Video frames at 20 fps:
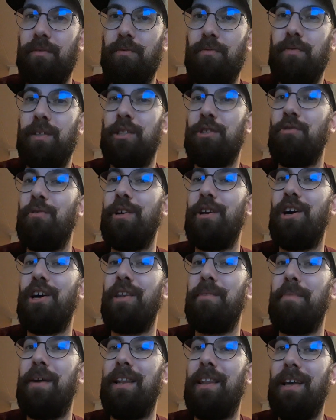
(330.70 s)
what's going on
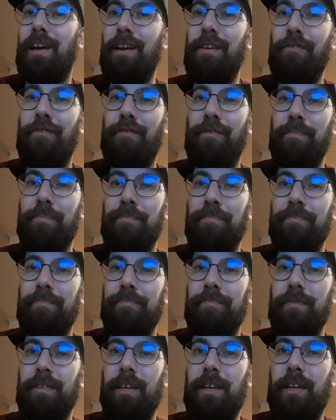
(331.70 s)
in my life.
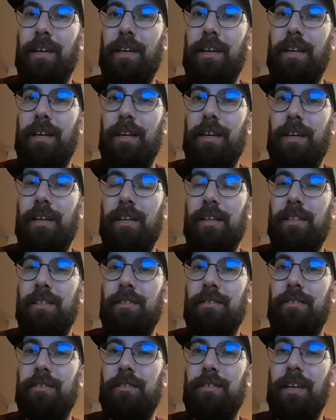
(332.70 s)

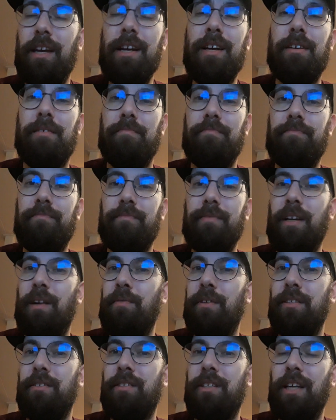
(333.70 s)
And yeah, I
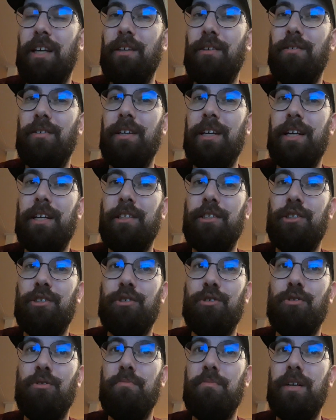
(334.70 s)
want to thank you guys
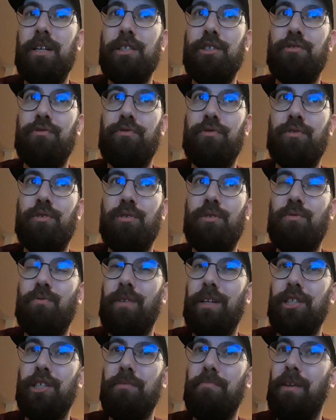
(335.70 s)
so much for
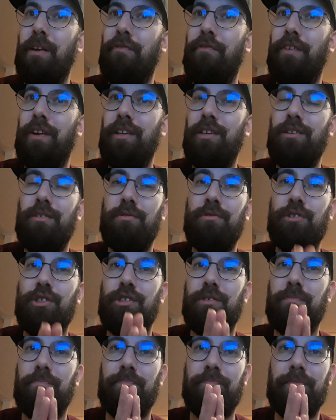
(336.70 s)
watching my
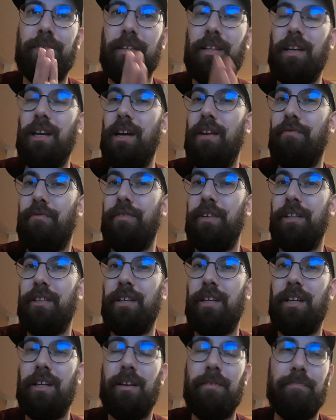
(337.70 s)
videos every
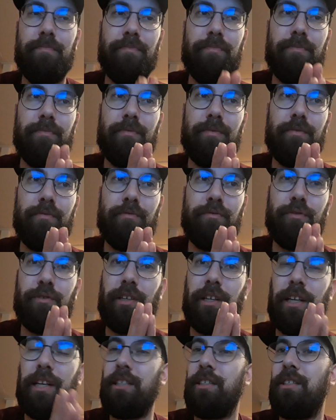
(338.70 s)
day for the
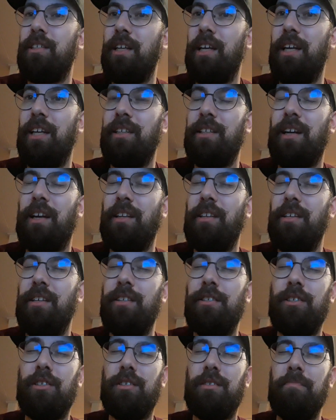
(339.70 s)
last 8-9
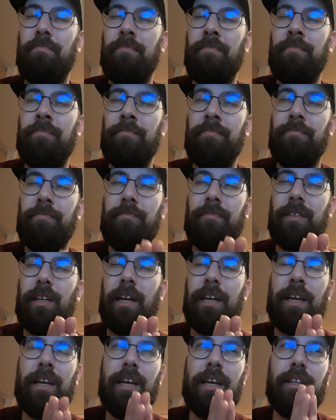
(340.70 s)
years.
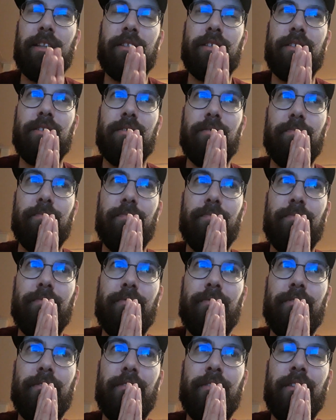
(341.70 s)
I can't
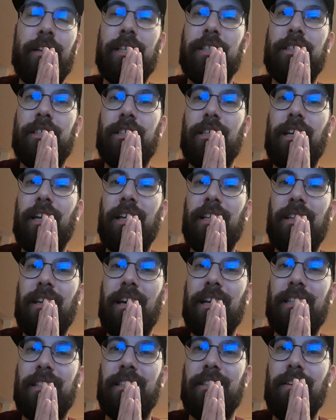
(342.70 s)
not say
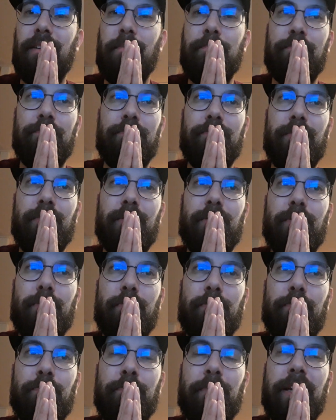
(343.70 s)
that
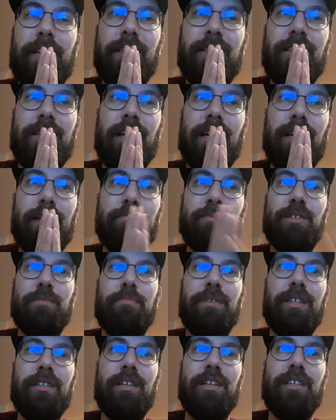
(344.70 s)
many times
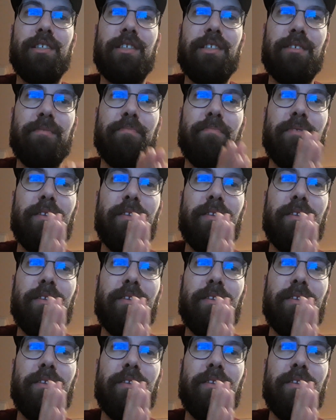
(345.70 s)
because